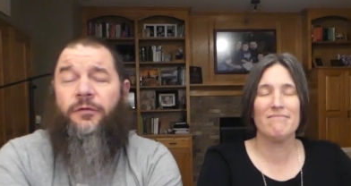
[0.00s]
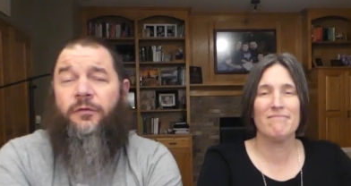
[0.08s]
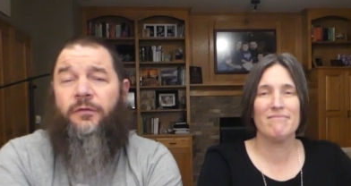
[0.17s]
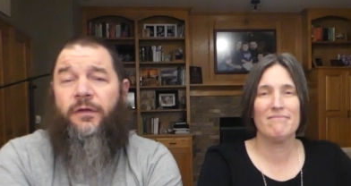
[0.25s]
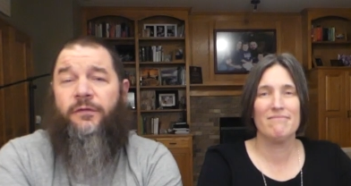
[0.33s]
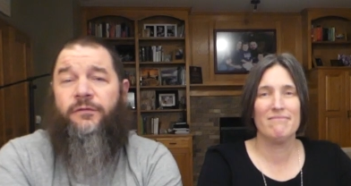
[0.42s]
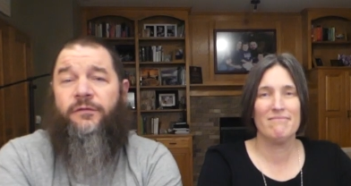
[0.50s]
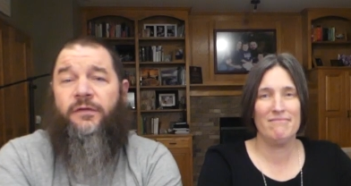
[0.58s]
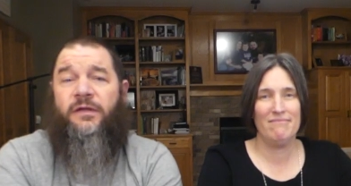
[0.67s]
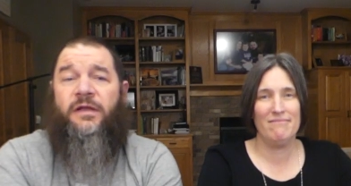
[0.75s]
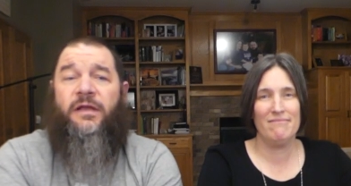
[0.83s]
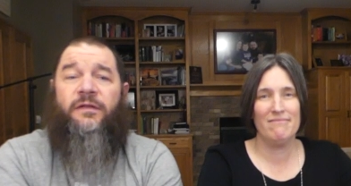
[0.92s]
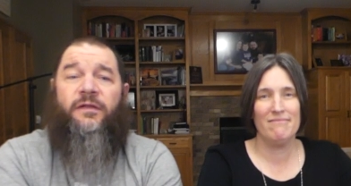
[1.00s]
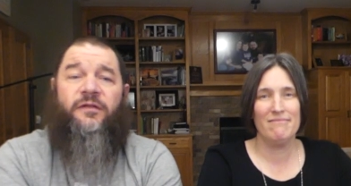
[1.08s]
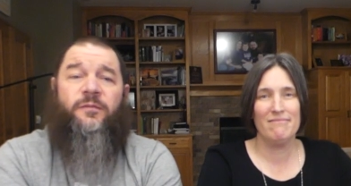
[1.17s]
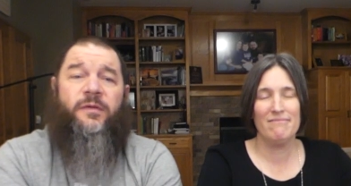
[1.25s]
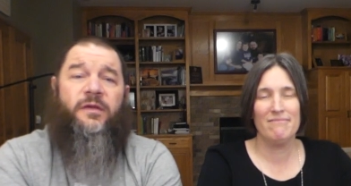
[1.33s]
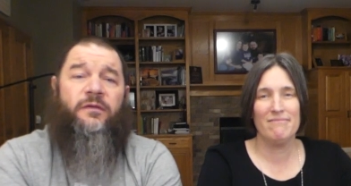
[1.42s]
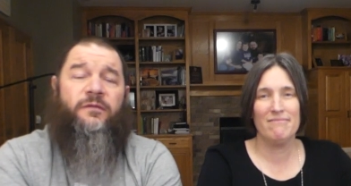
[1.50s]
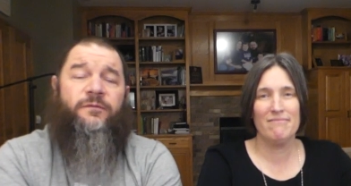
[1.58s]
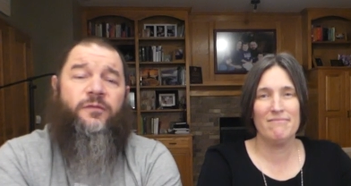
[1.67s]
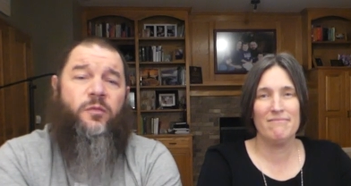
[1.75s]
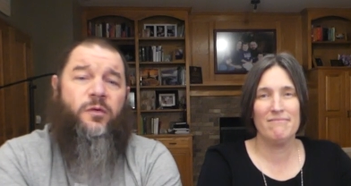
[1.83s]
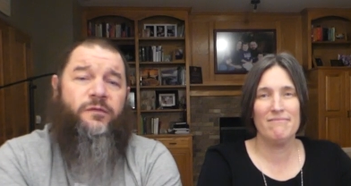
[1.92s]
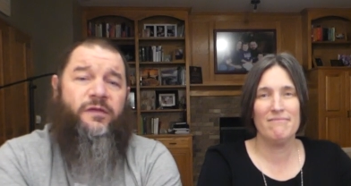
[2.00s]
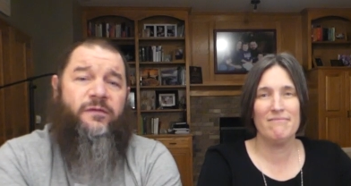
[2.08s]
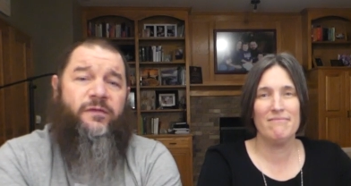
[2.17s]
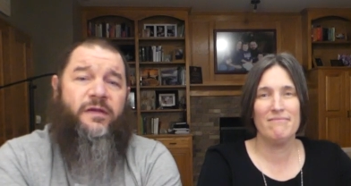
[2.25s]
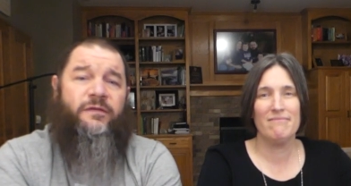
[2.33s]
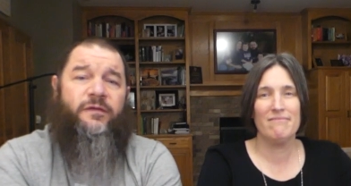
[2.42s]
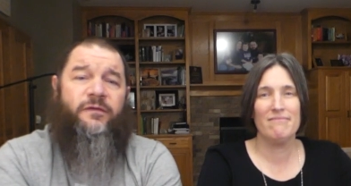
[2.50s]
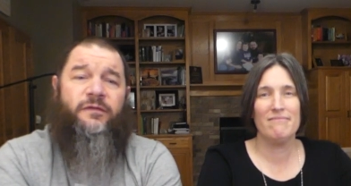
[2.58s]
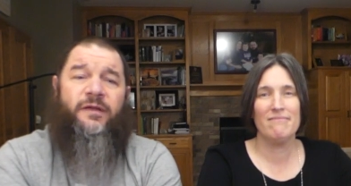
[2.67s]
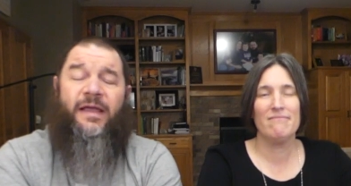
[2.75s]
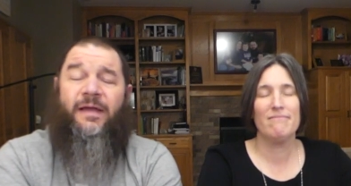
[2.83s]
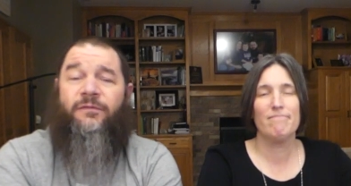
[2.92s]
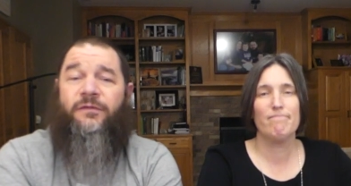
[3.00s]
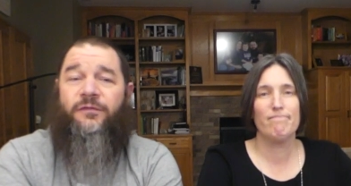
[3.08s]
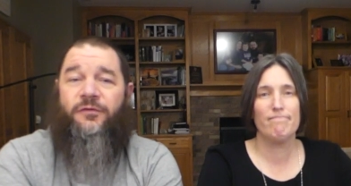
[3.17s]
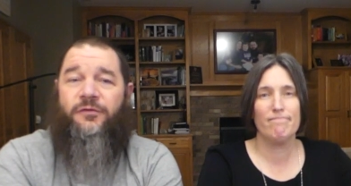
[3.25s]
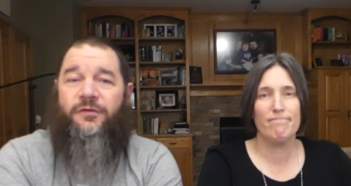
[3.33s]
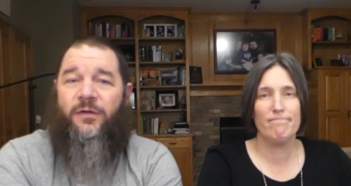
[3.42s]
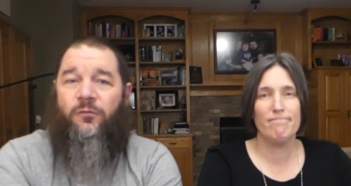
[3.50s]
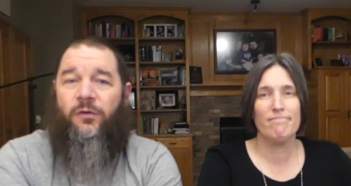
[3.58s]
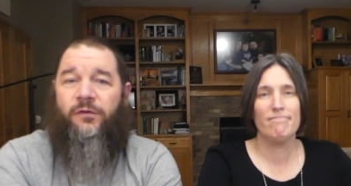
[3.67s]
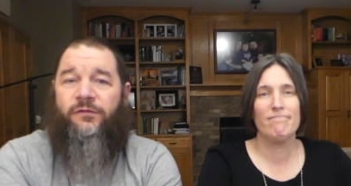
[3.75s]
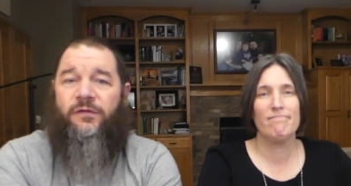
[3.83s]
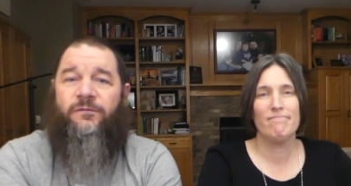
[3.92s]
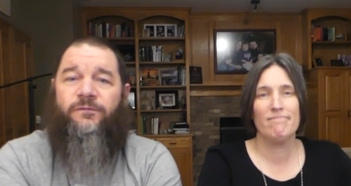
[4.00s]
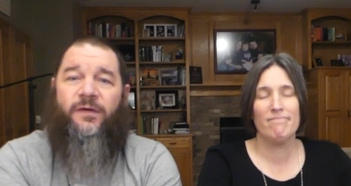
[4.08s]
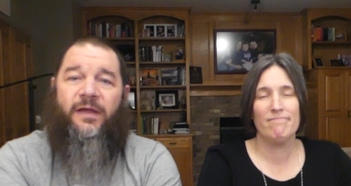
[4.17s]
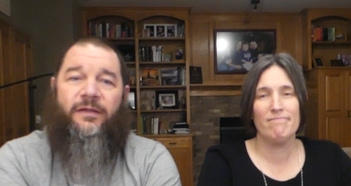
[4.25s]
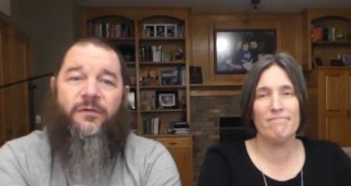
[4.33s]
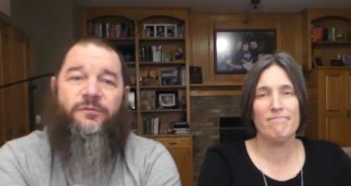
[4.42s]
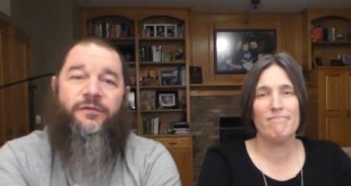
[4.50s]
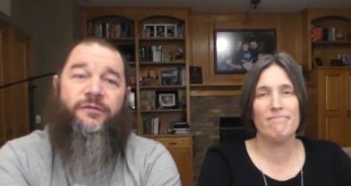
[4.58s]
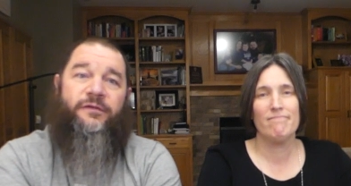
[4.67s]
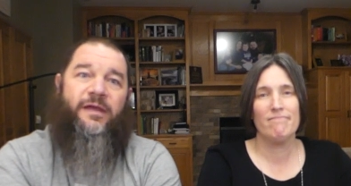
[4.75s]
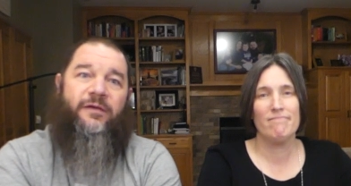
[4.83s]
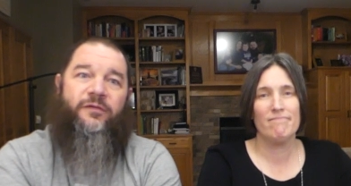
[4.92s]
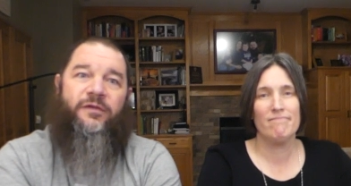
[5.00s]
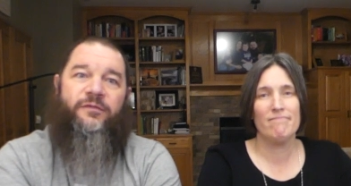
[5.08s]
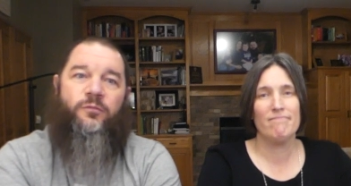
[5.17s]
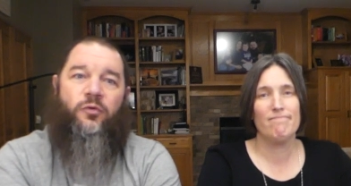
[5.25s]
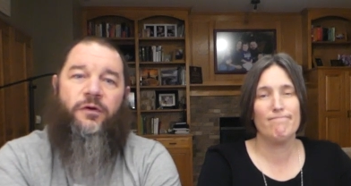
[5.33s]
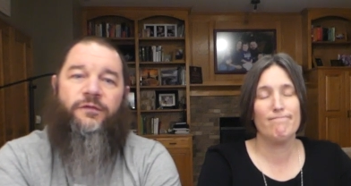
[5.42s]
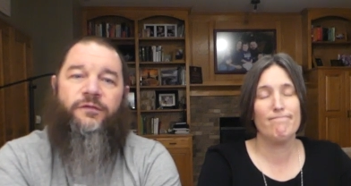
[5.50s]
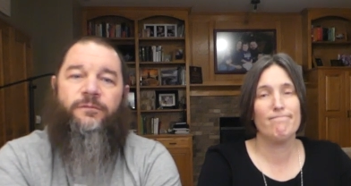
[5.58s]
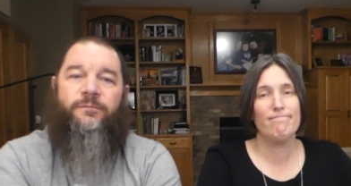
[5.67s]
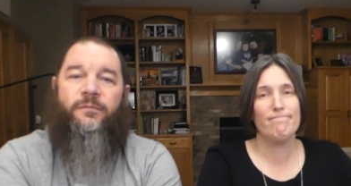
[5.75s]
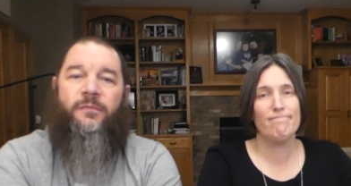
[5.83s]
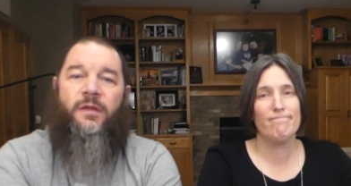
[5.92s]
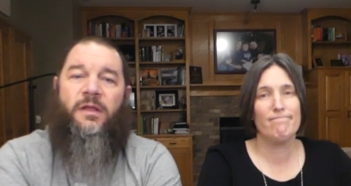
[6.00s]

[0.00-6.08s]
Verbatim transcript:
Speaker 1: our list. That's because FuboTV doesn't have the Turner networks and Philo doesn't have any sports.